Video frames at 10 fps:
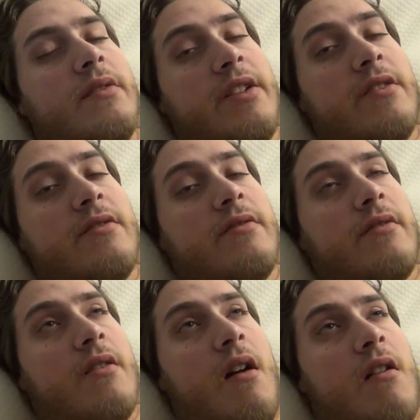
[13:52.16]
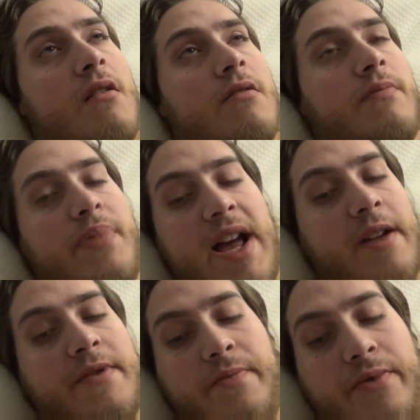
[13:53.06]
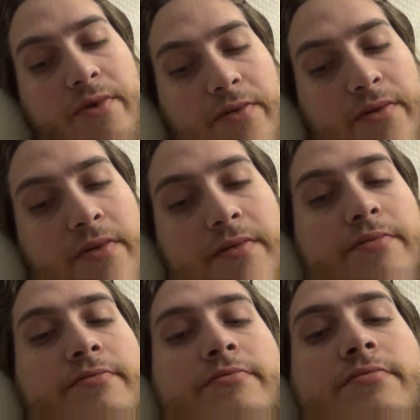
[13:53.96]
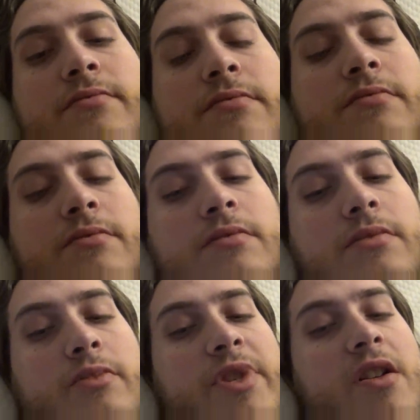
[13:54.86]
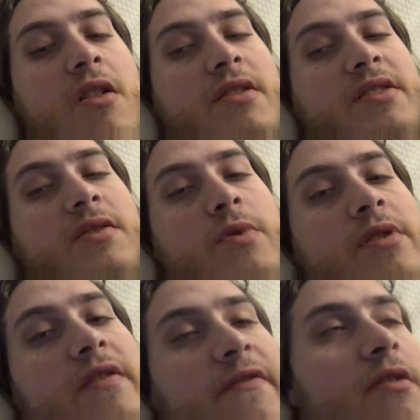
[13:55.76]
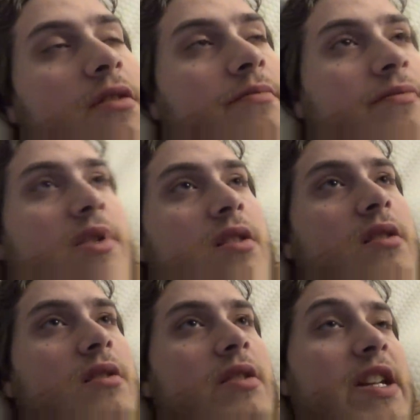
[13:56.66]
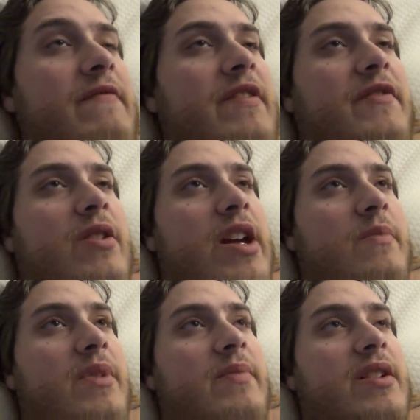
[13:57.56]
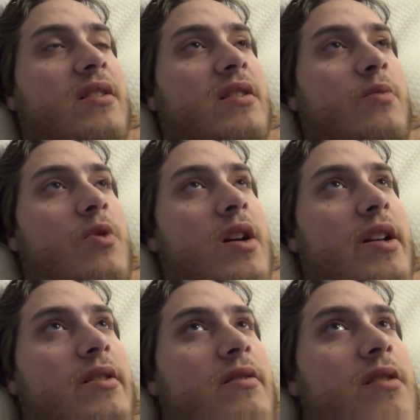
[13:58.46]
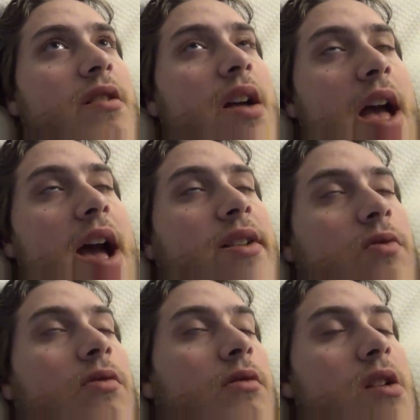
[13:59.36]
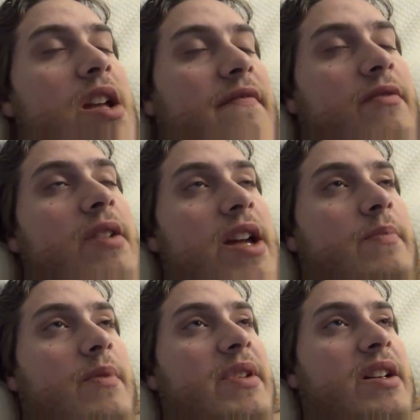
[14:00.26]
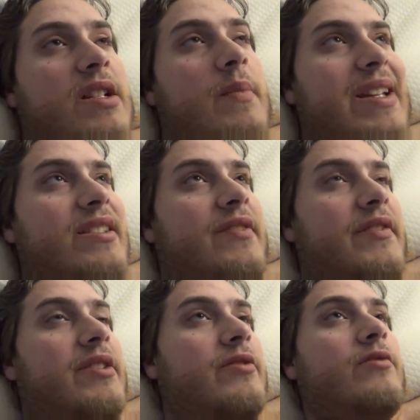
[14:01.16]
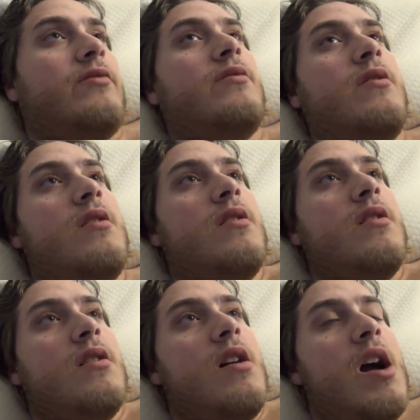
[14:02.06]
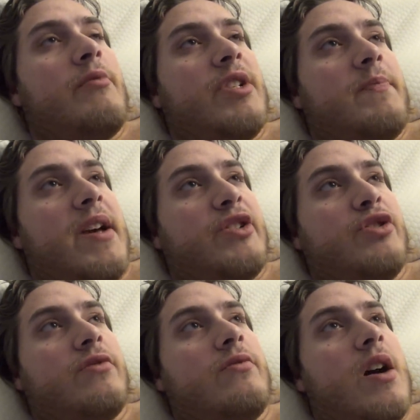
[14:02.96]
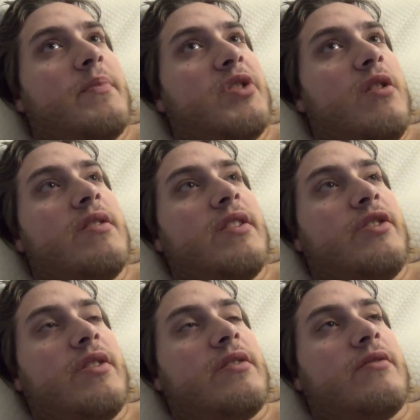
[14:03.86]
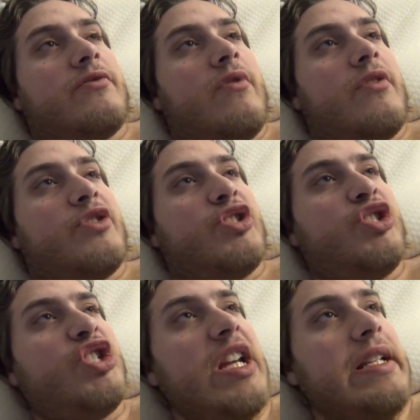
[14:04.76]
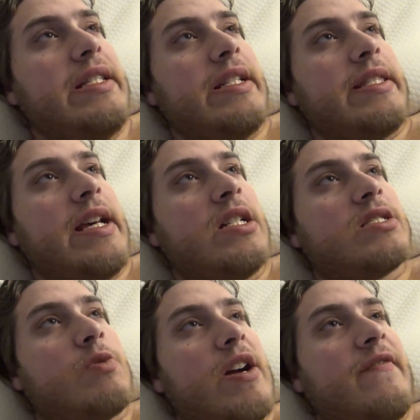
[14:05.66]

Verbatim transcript: Dear all black people, regardless of where you're from, even if you hate me because I'm white, and or if you hate me because I made this video, I respect you. I'm sorry that you had to go through all the shit that us white